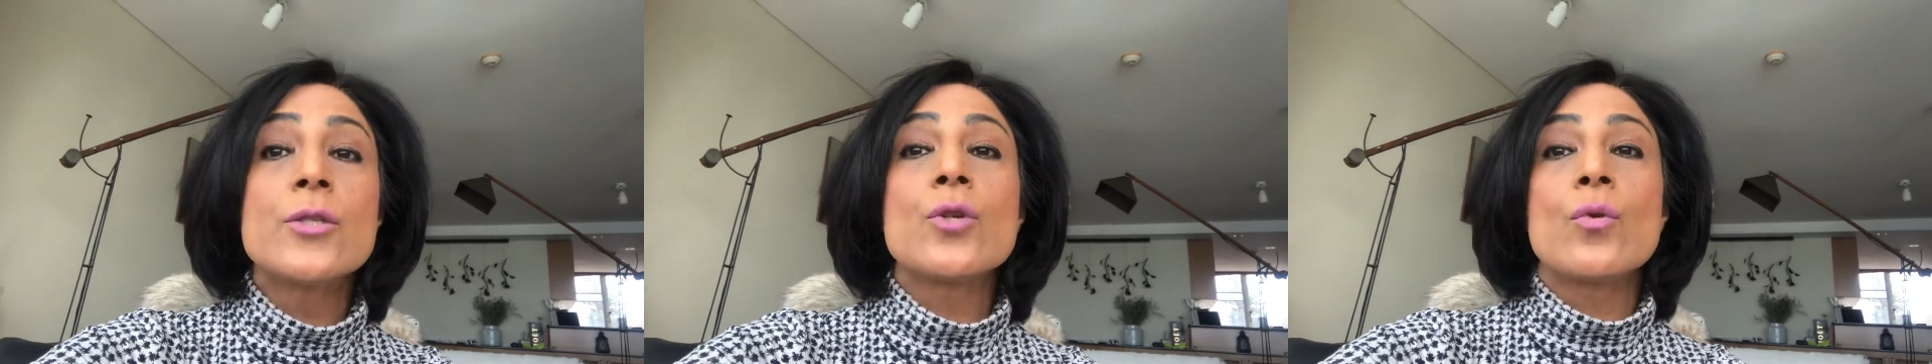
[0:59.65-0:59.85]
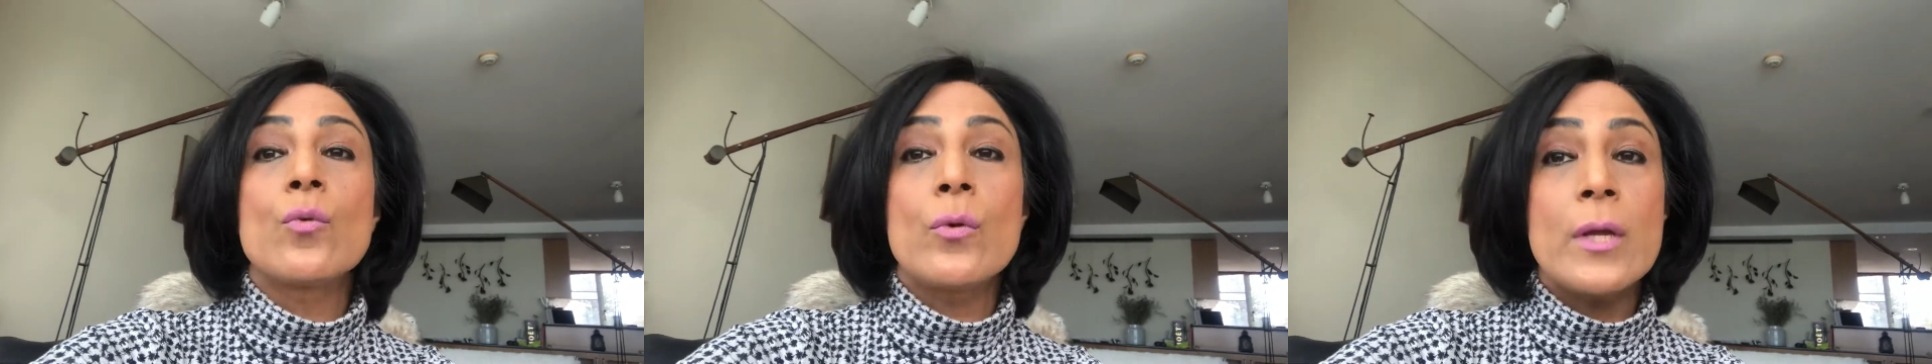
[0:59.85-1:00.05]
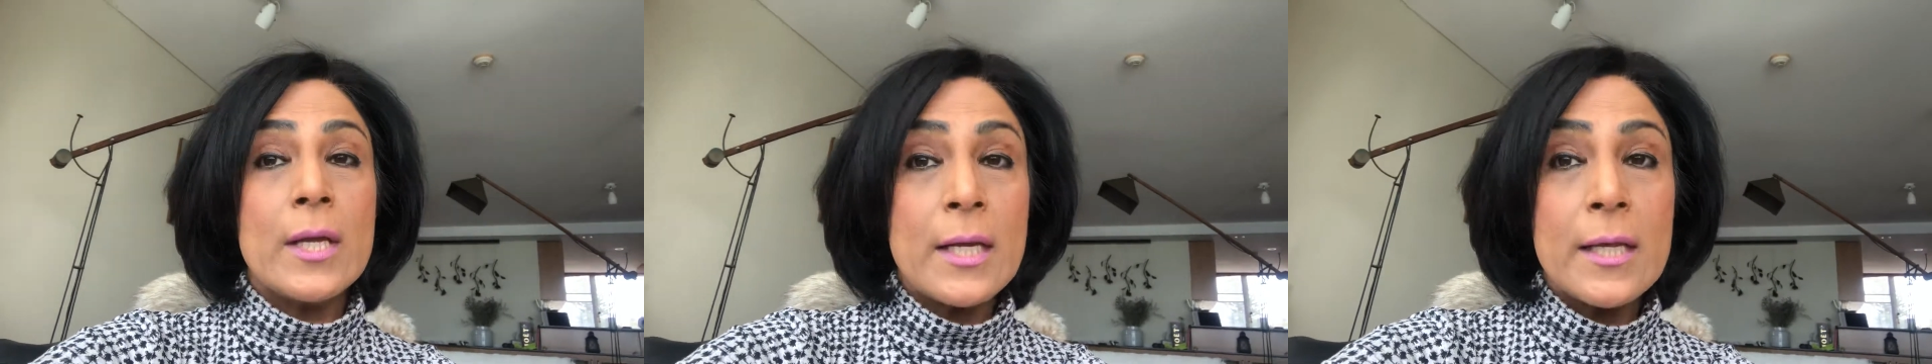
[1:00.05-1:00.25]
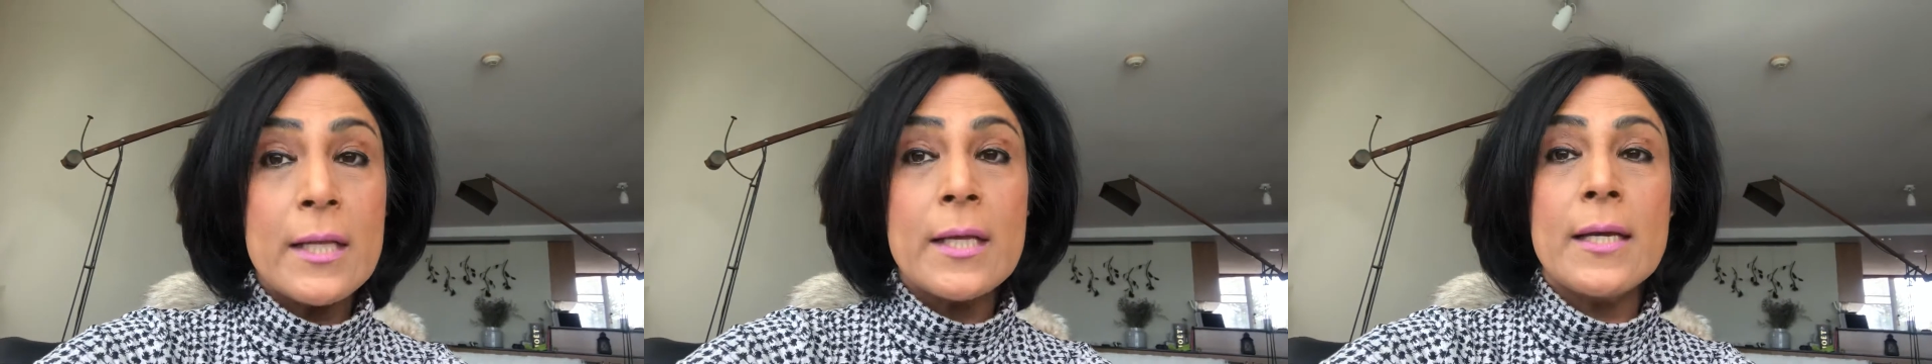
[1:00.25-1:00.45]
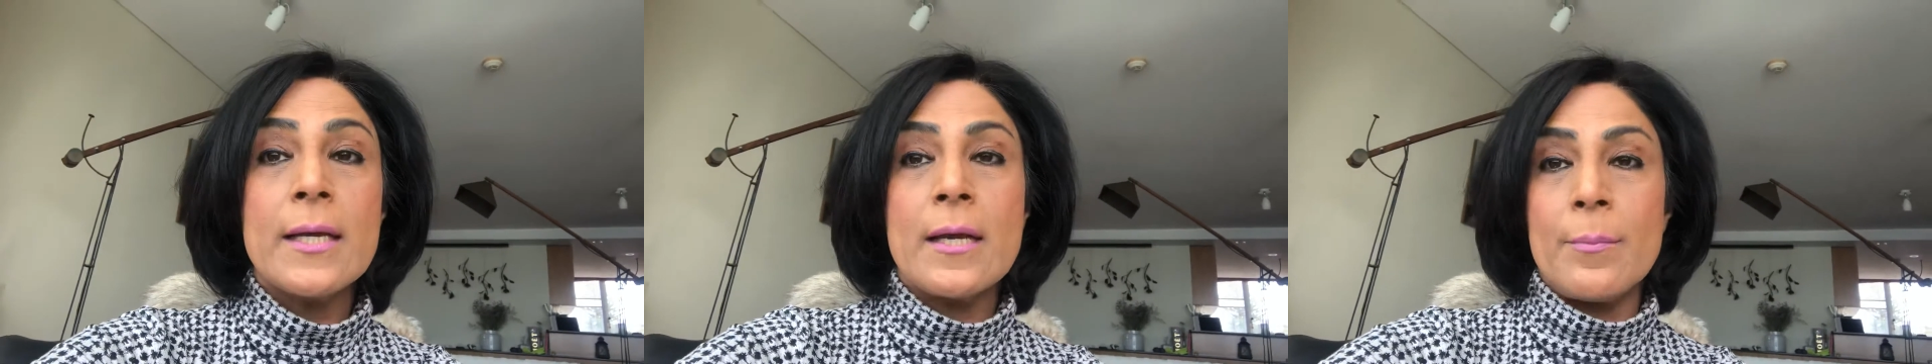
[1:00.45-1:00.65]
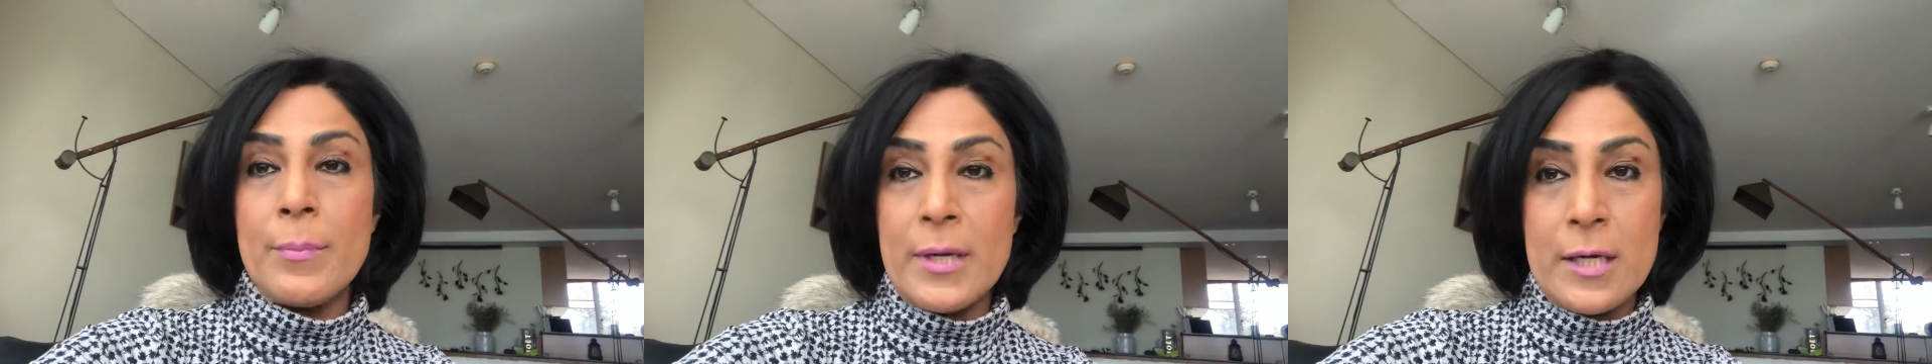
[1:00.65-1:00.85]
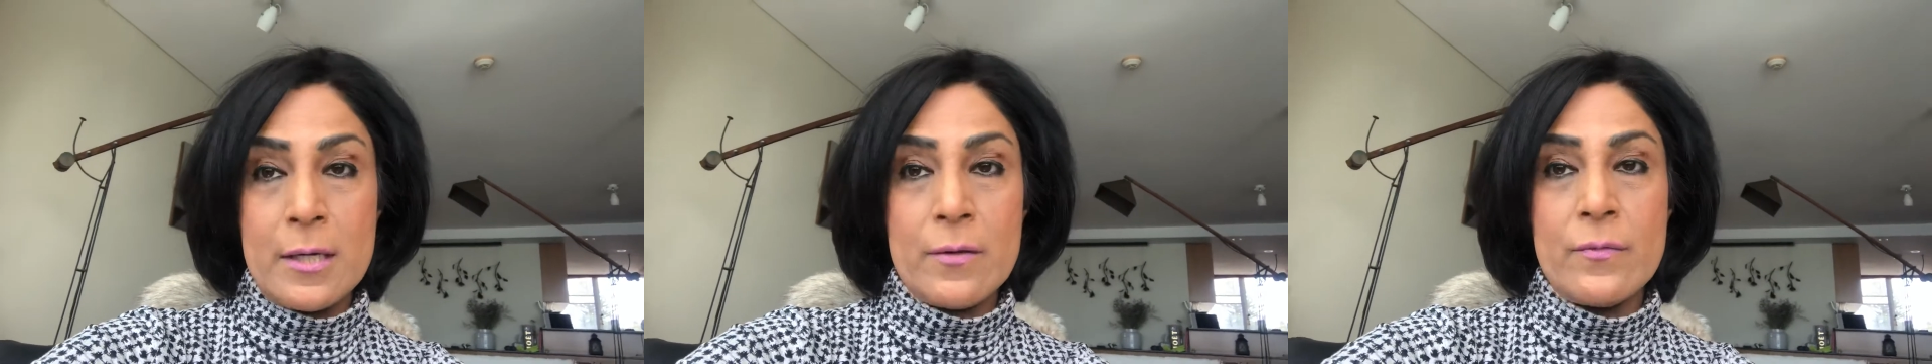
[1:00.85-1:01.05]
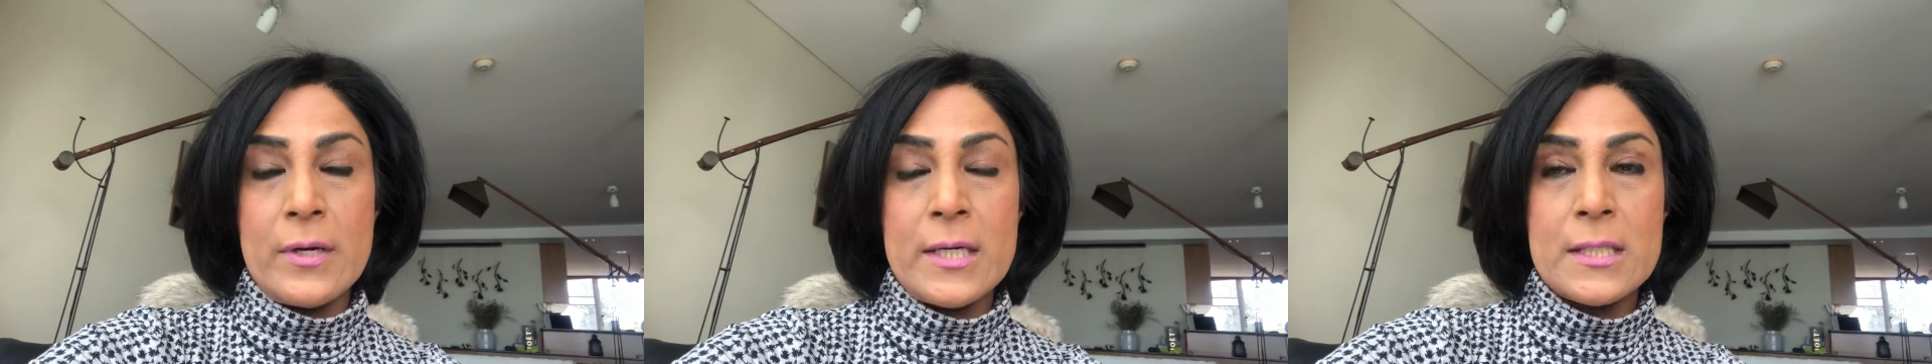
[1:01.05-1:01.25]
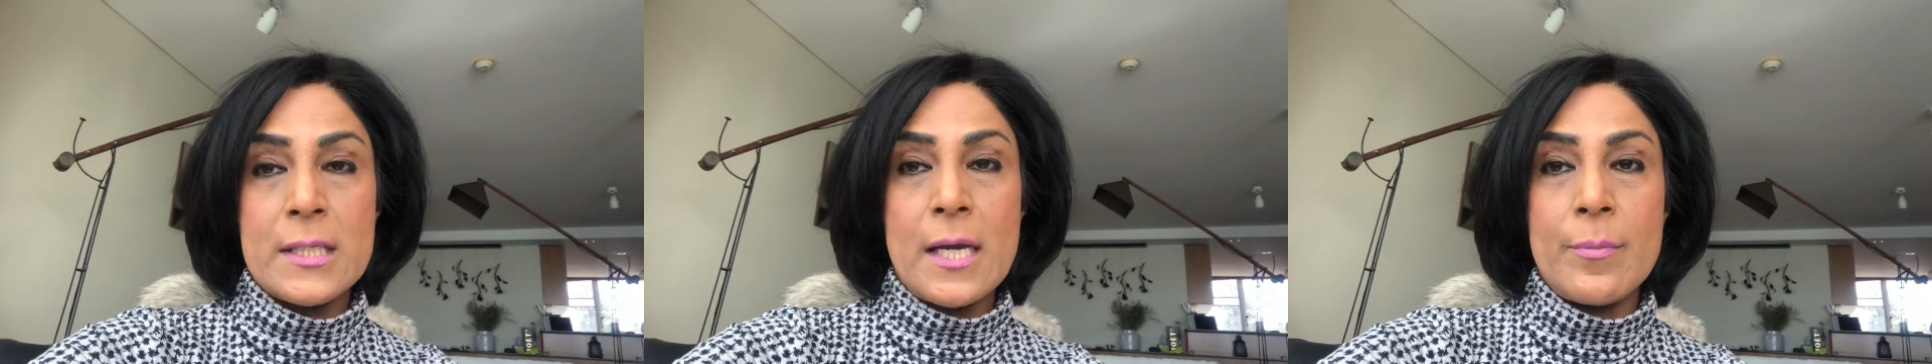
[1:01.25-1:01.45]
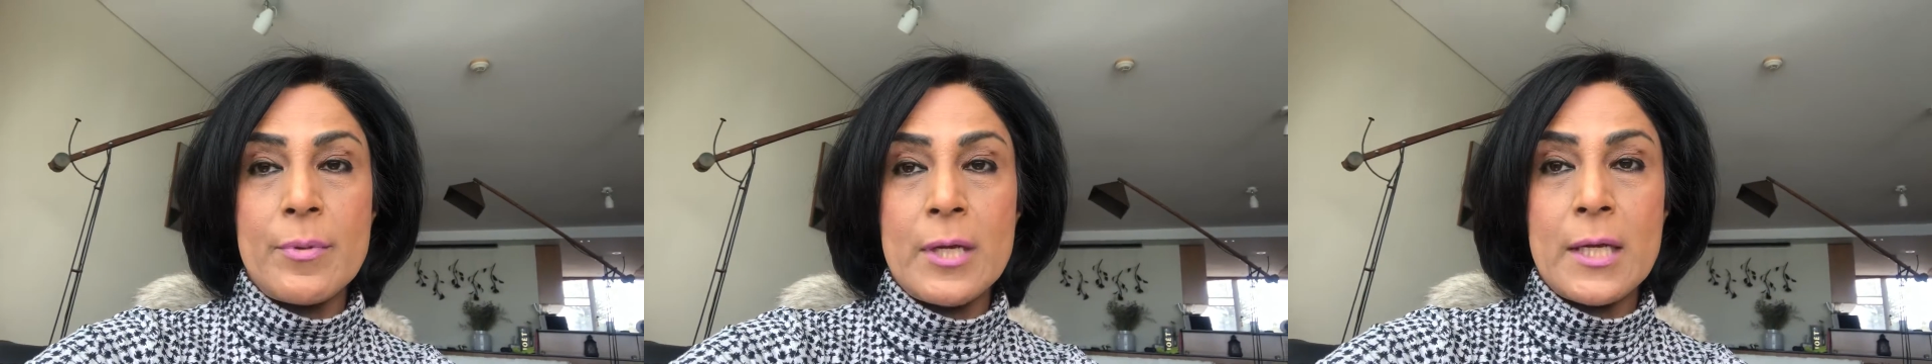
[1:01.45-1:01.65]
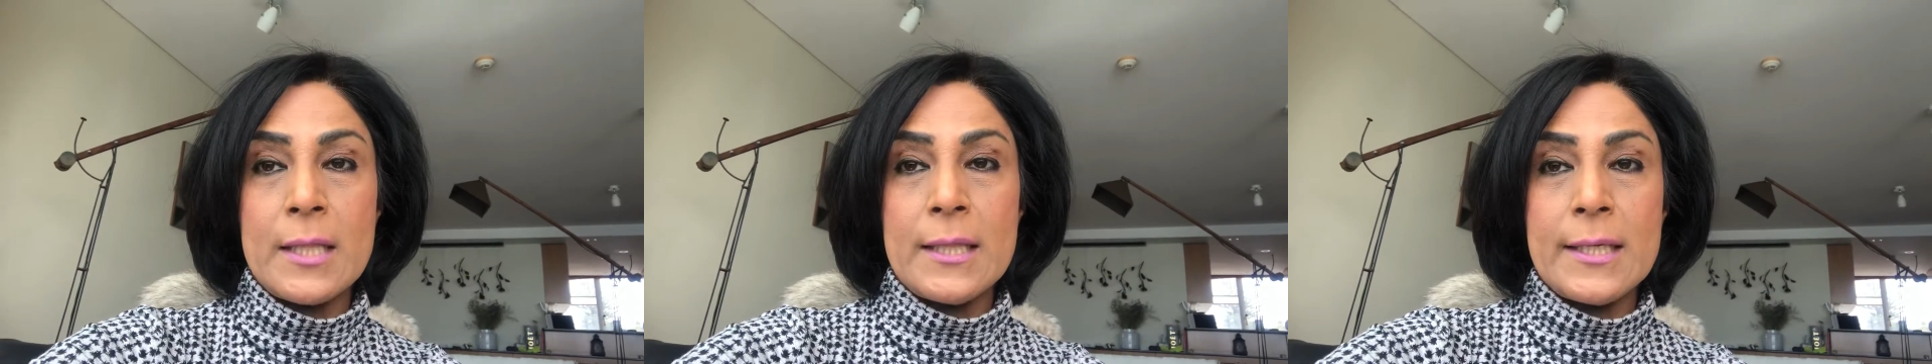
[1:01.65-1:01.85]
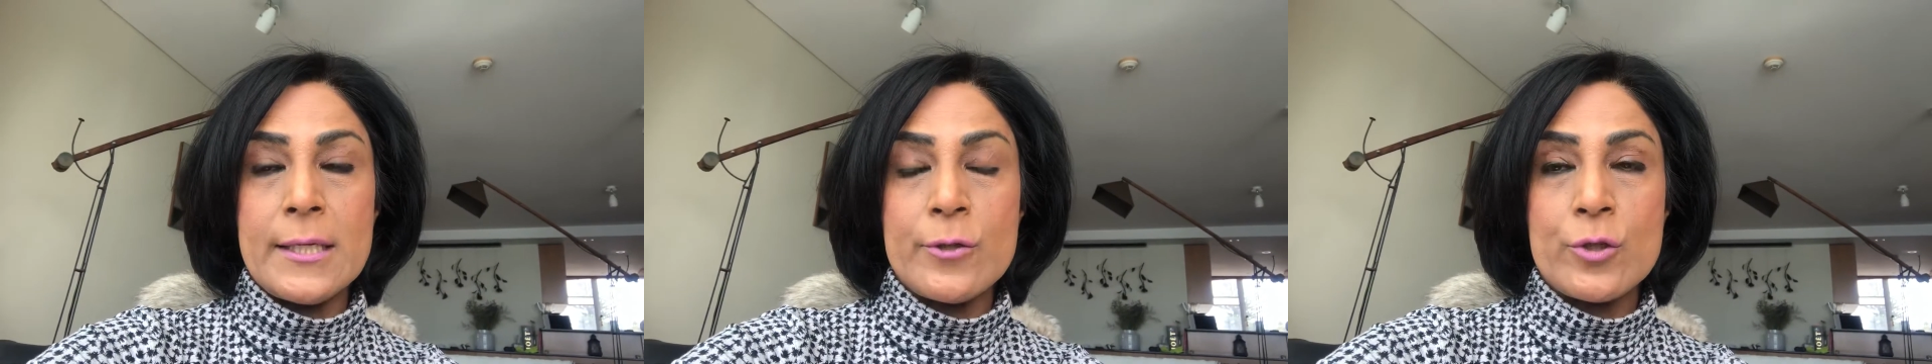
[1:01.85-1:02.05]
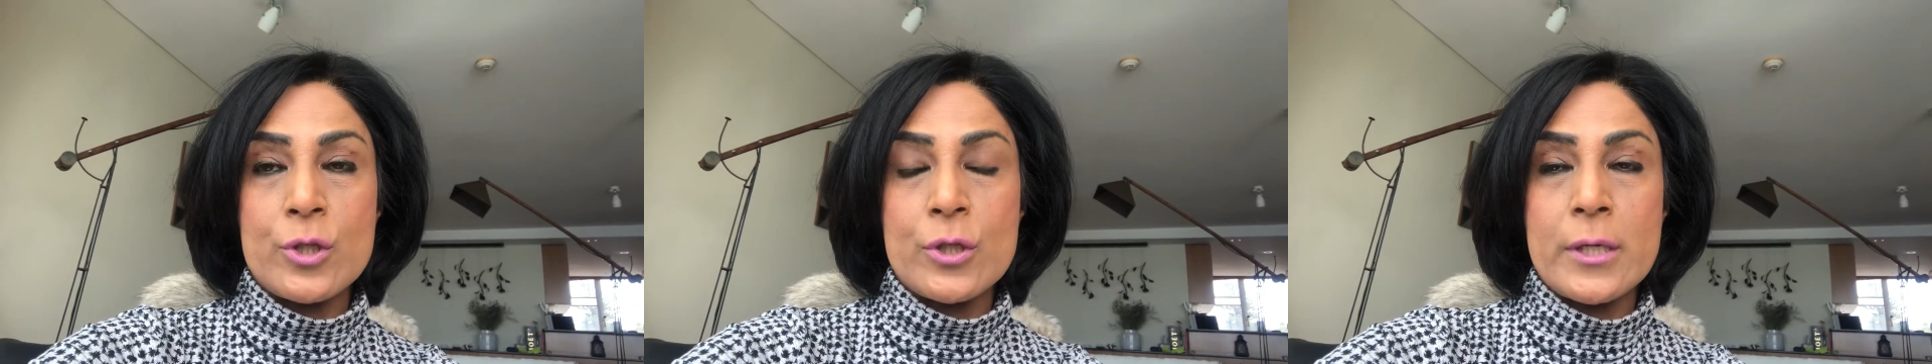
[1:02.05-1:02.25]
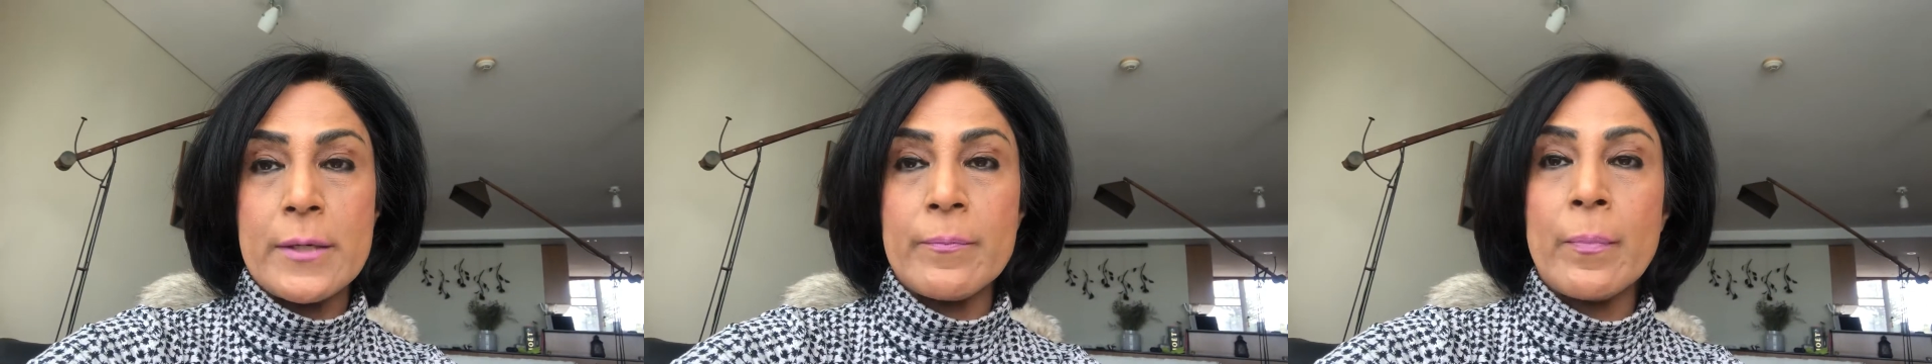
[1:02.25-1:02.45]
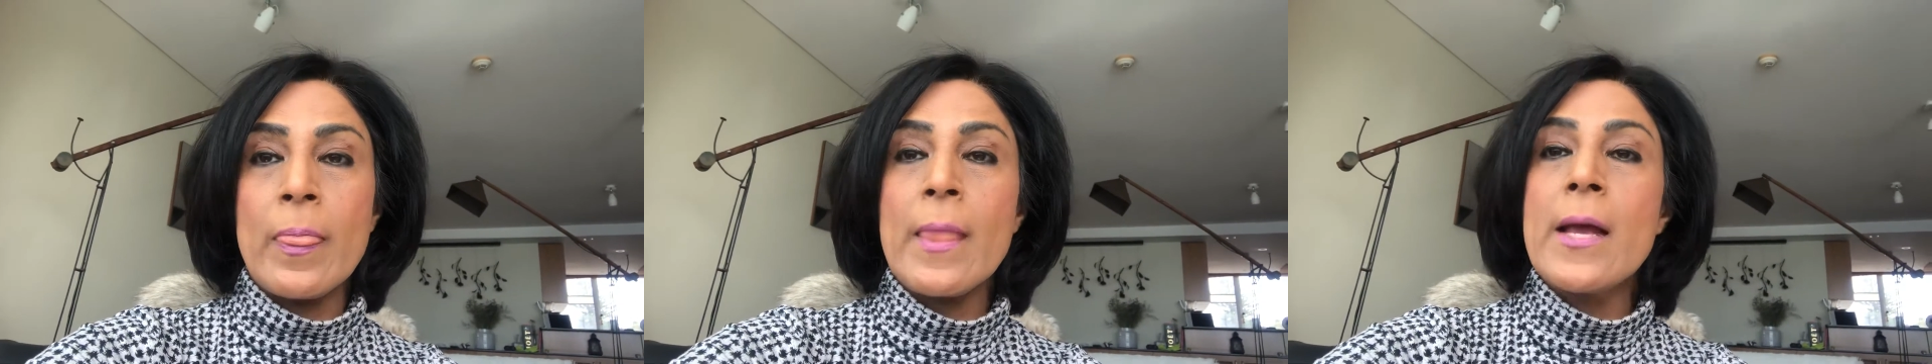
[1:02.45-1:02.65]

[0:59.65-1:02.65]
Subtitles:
So really competitive rates happening in the industry.